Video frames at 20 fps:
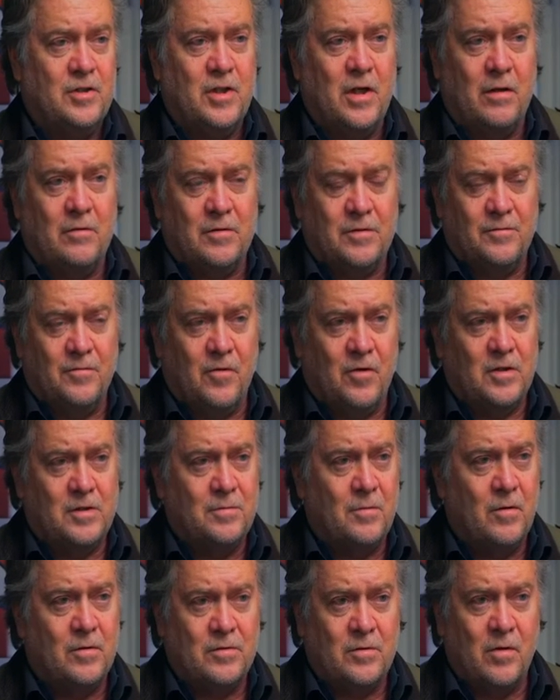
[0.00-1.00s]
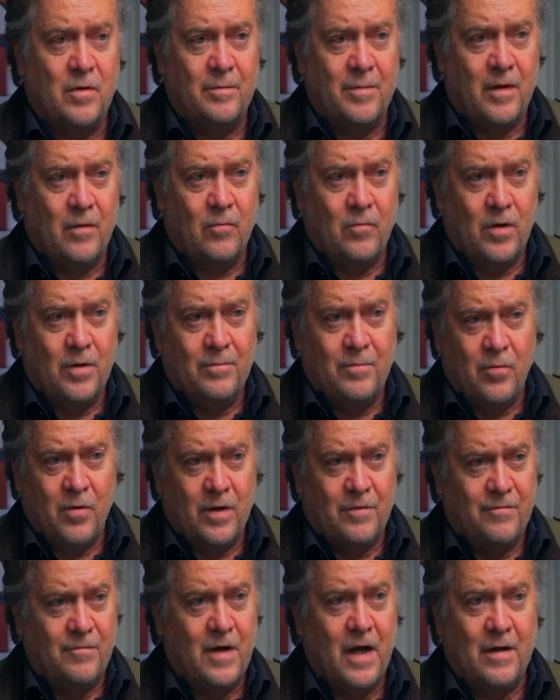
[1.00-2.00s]
China was very small. It was only about a
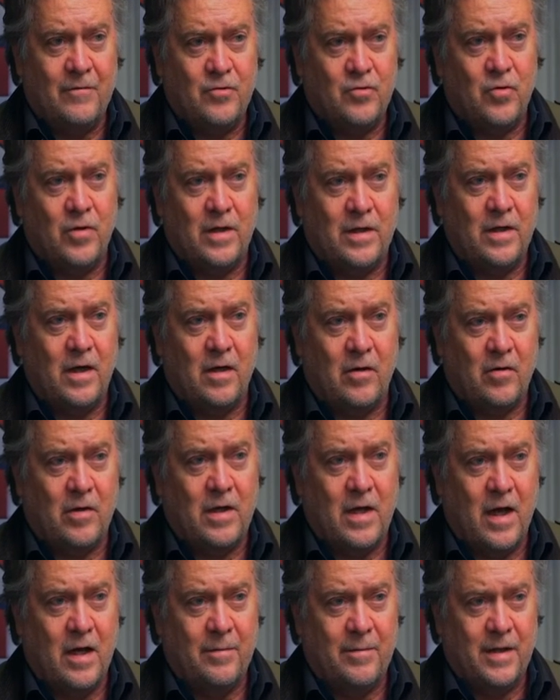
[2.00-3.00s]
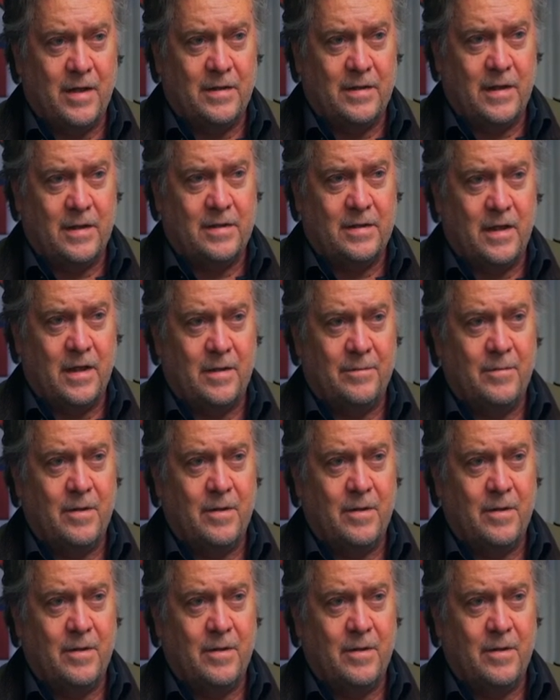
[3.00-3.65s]
$1.5 trillion economy at that time.